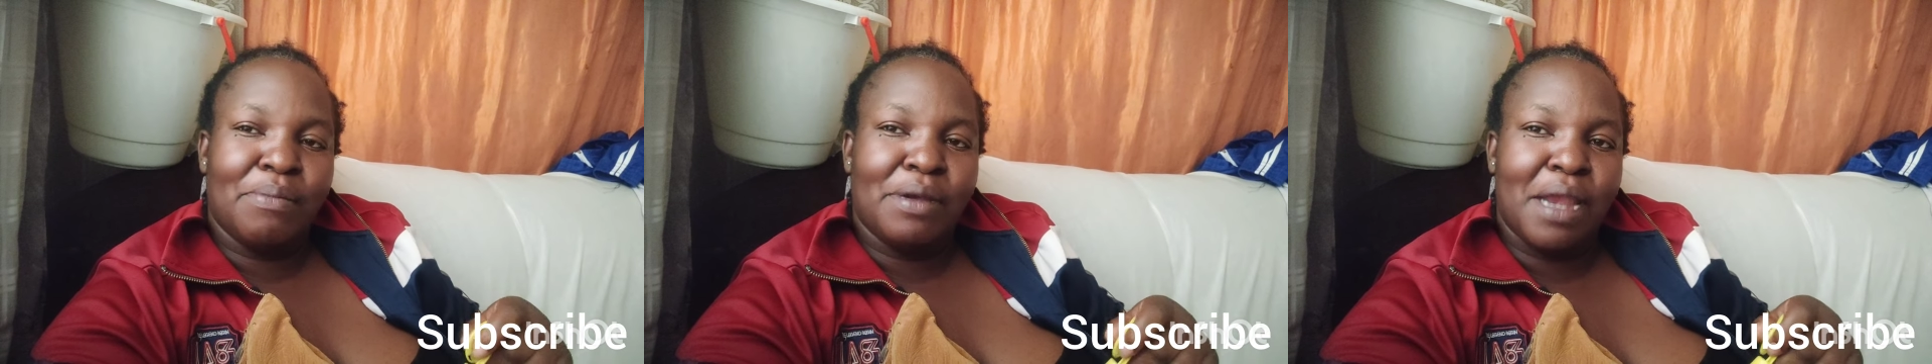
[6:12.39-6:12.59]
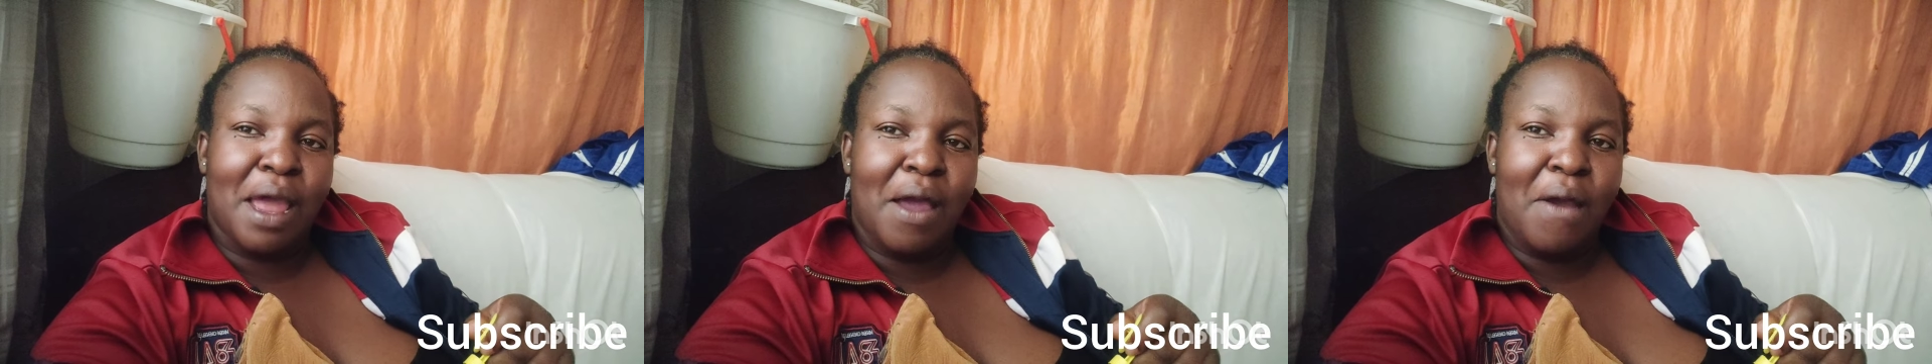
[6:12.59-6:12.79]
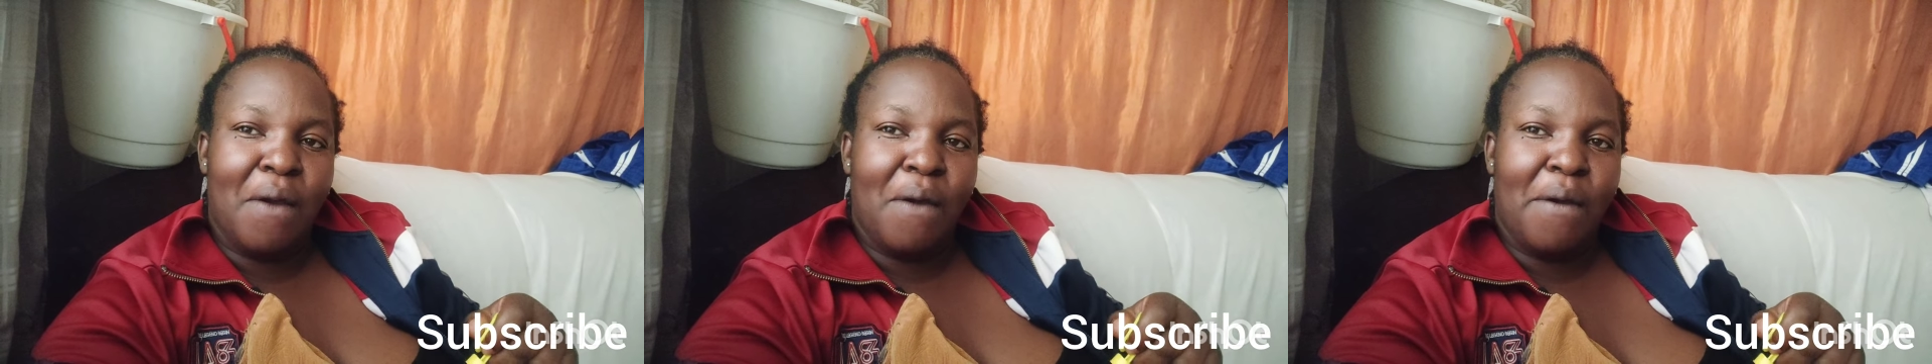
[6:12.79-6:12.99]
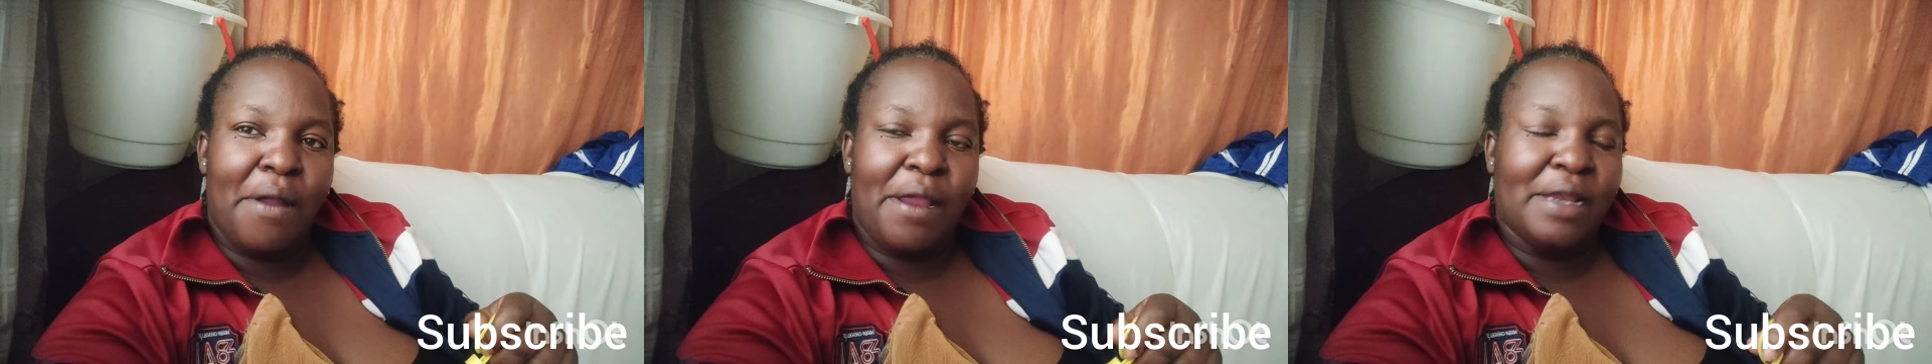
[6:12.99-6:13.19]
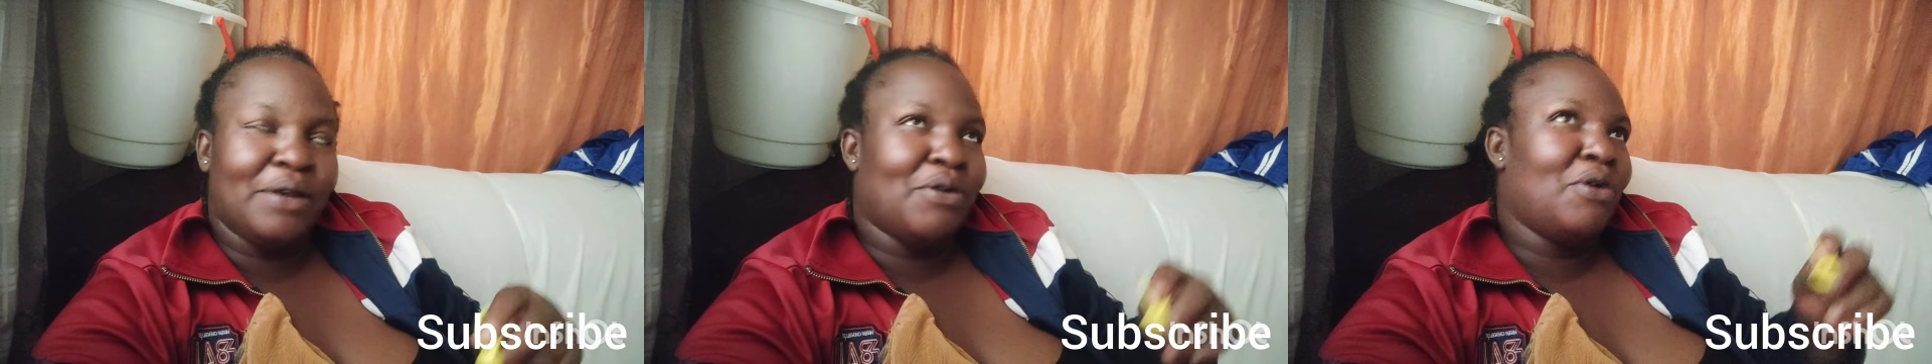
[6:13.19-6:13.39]
now
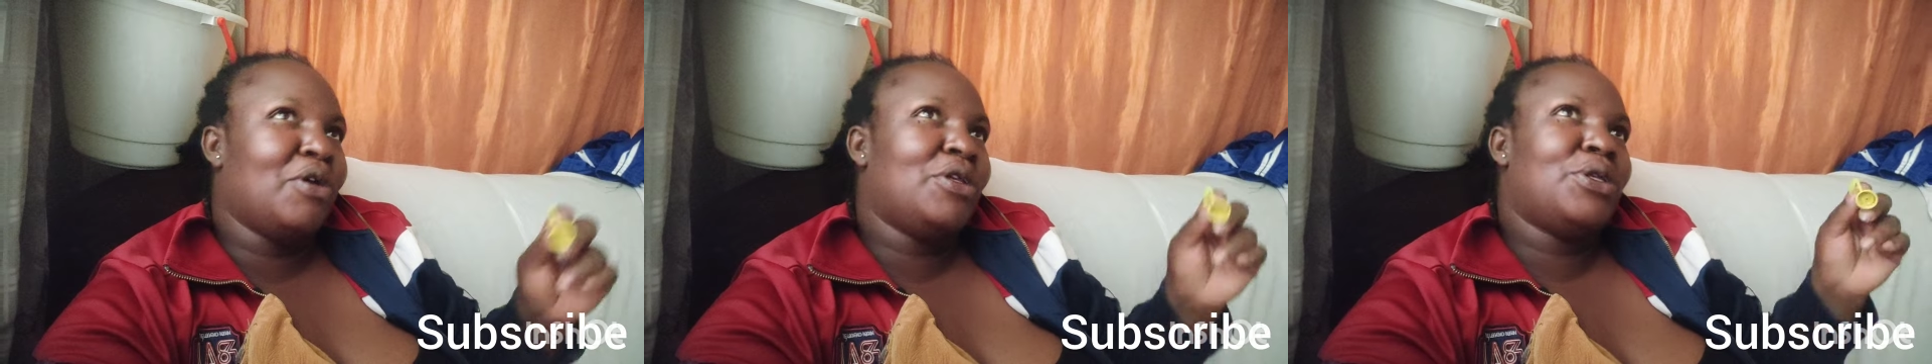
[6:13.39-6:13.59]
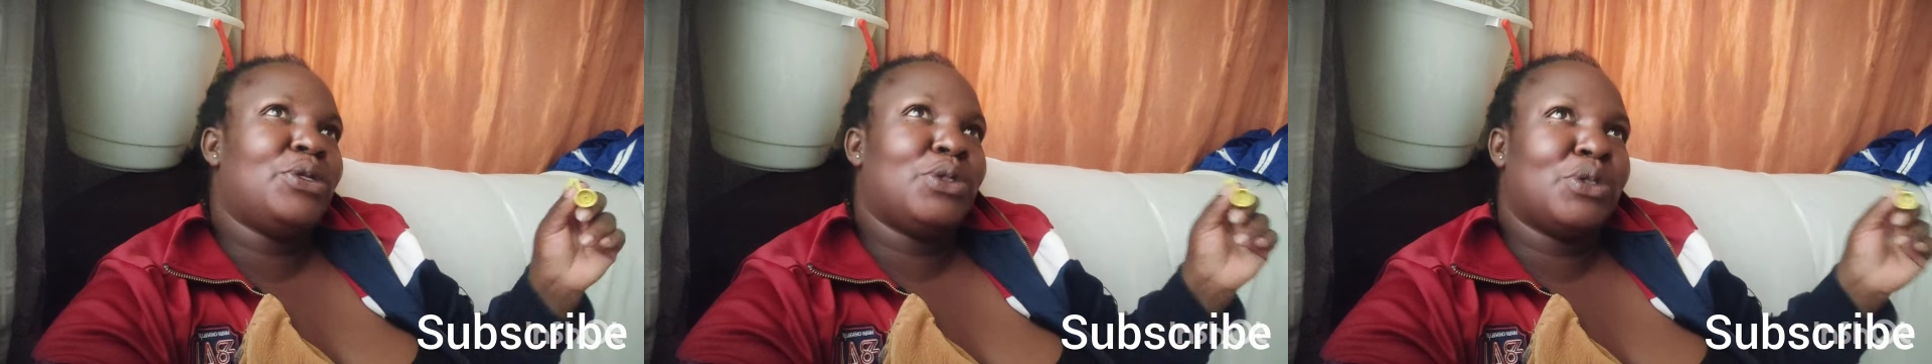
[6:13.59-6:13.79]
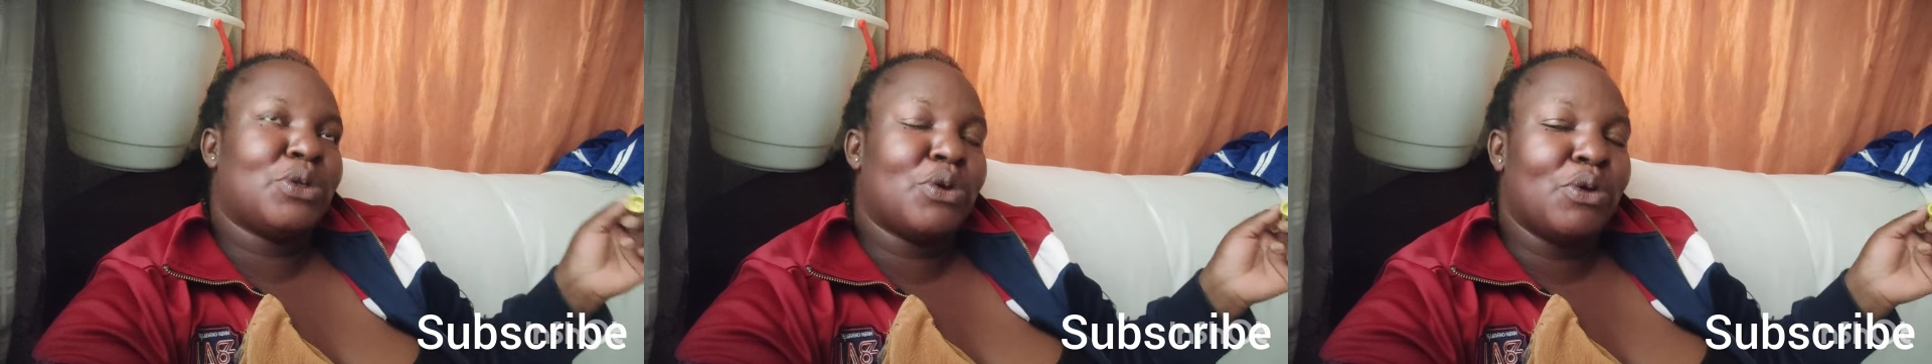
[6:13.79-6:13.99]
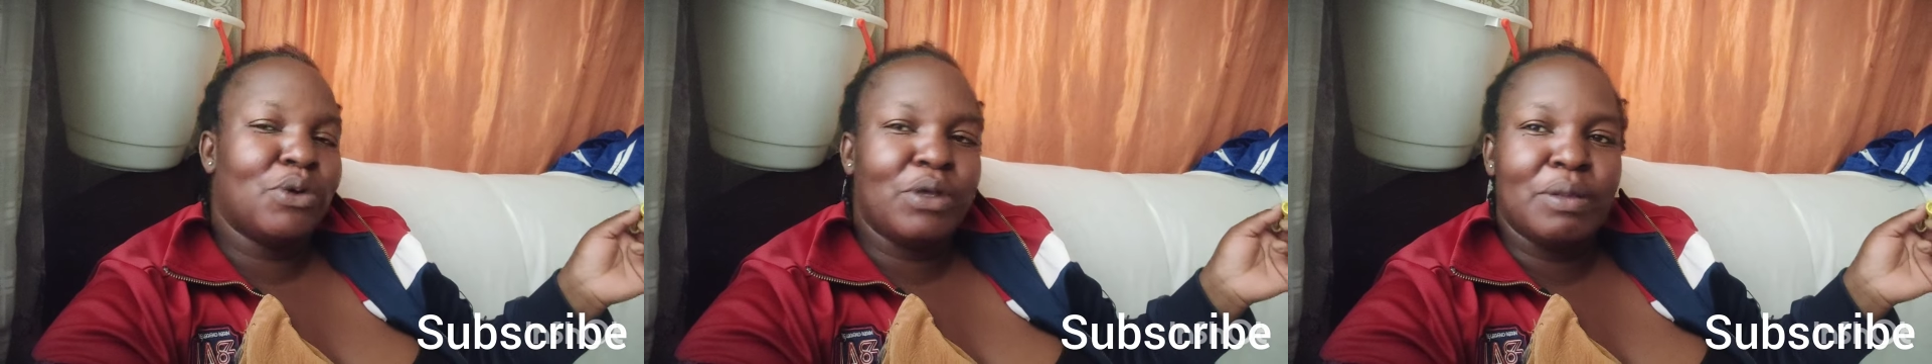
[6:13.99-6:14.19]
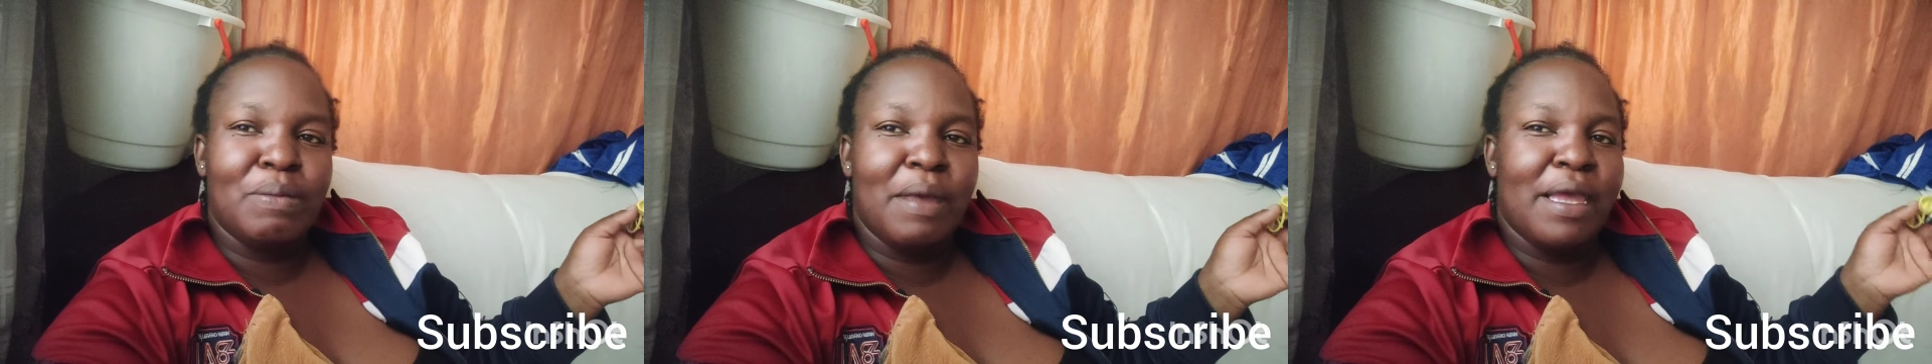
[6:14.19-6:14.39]
and going to school
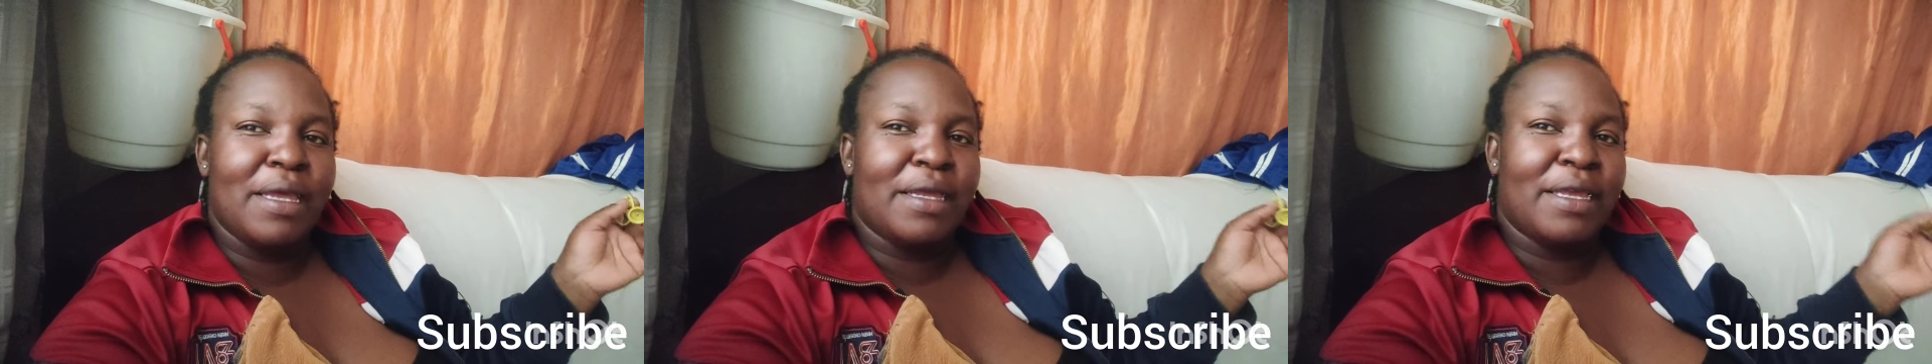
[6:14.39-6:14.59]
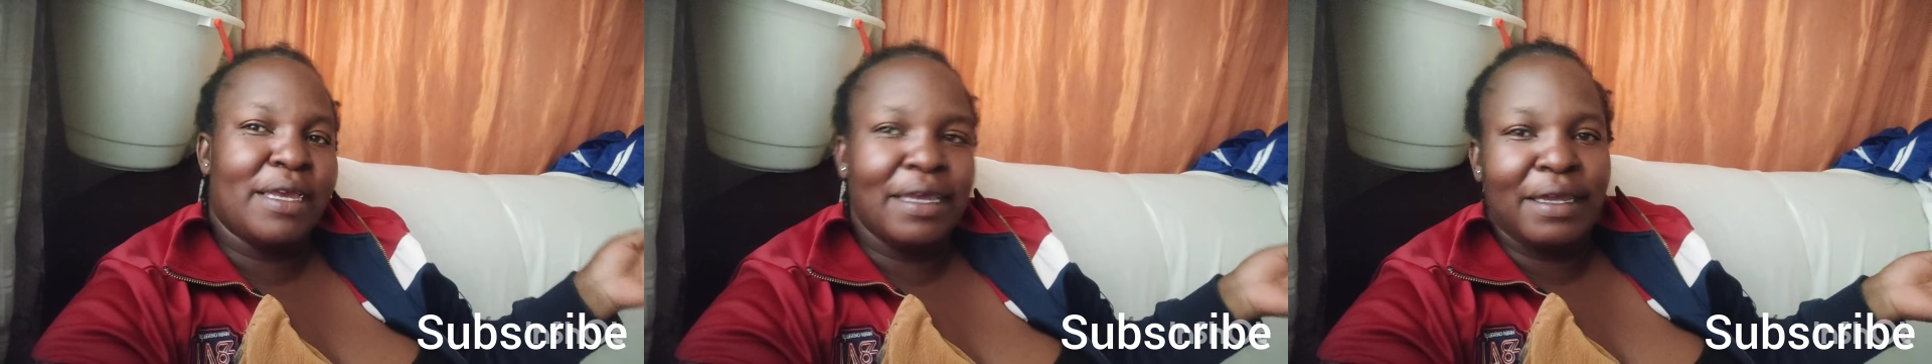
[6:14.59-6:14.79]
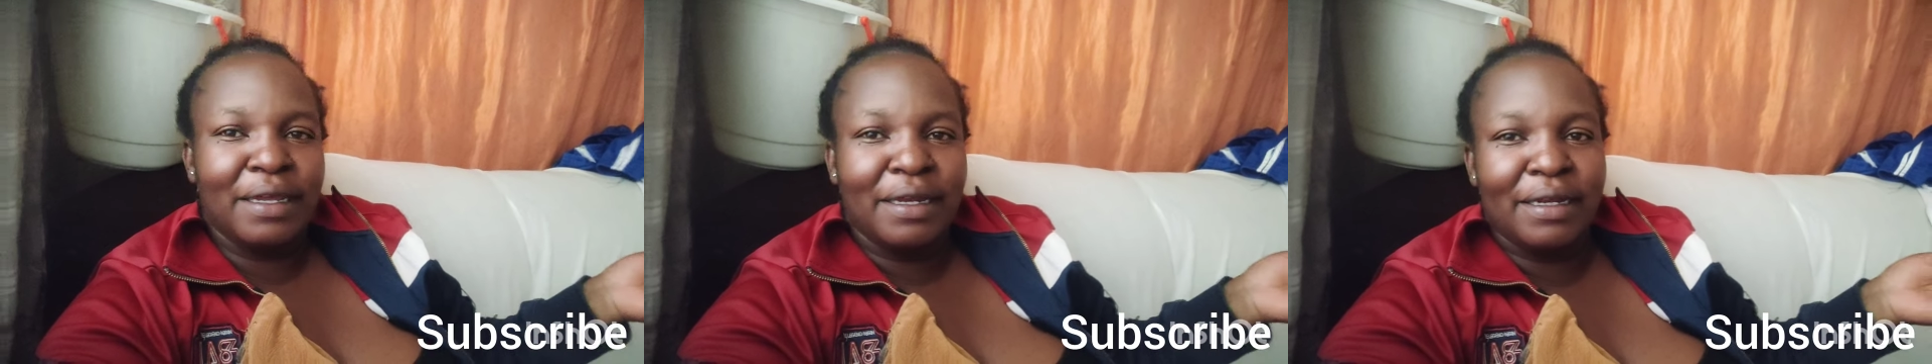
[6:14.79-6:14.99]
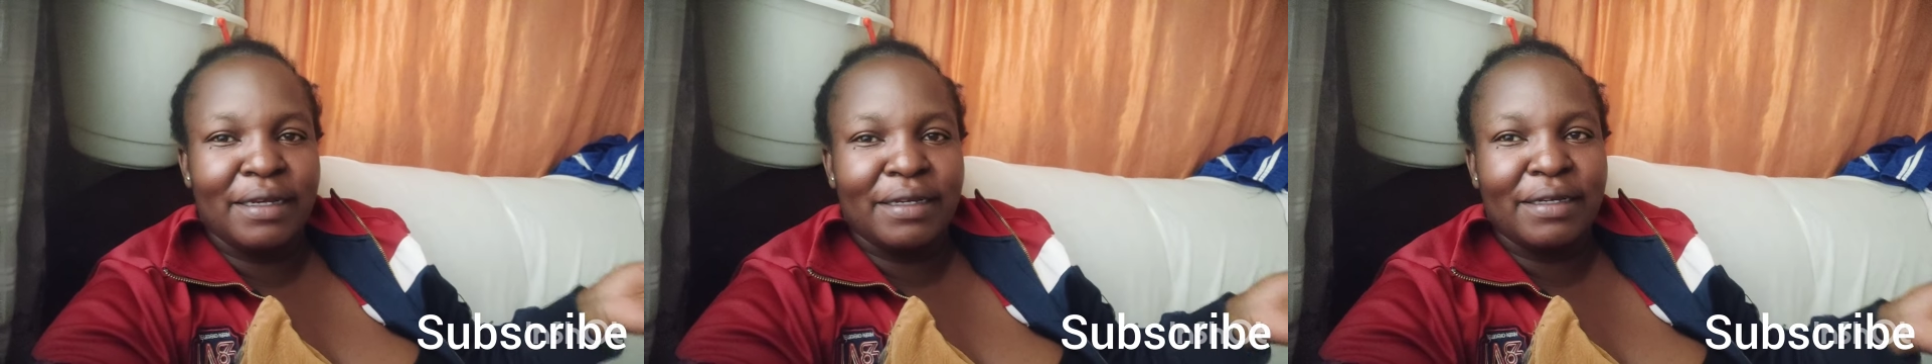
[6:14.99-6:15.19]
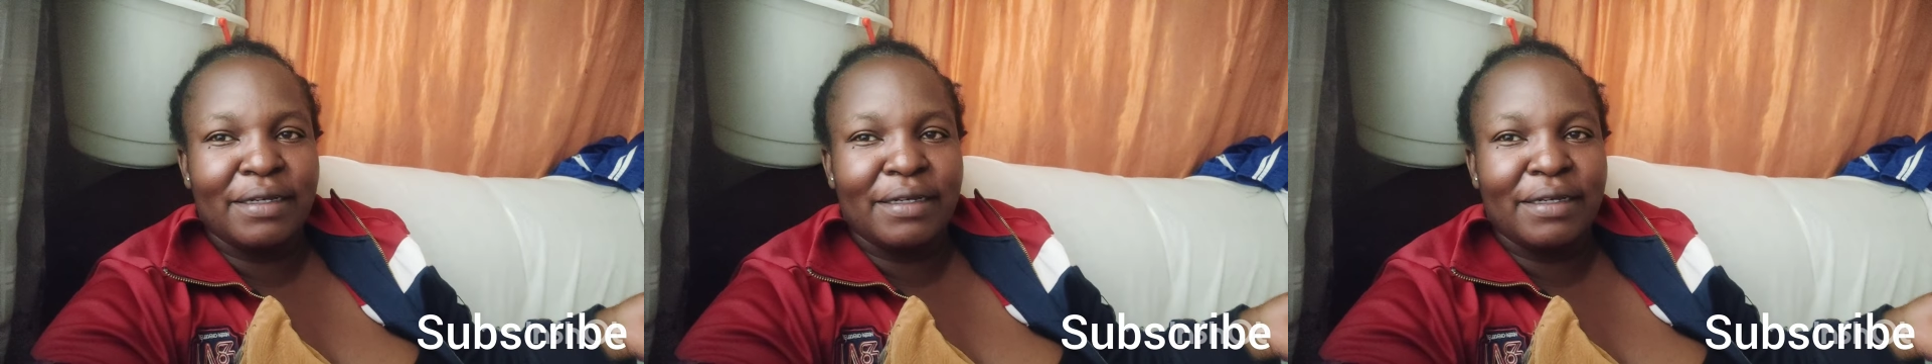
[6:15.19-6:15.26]
with my kids.